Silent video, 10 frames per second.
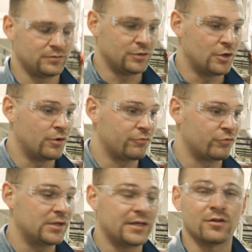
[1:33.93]

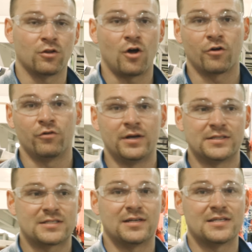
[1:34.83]
really in the long run,
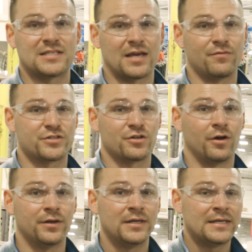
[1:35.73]
it's going to save us
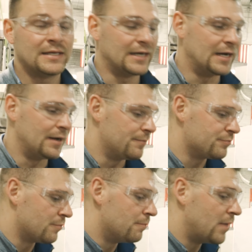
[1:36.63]
on
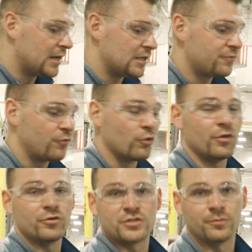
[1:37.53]
money for
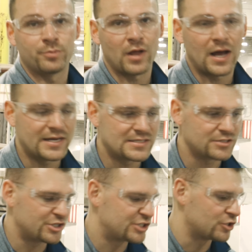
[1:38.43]
those
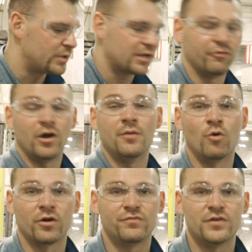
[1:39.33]
supplies, just so we can run
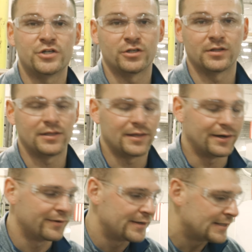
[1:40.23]
more efficiently
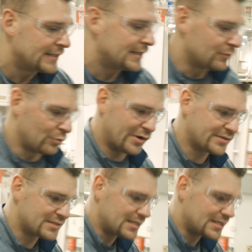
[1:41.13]
there. Once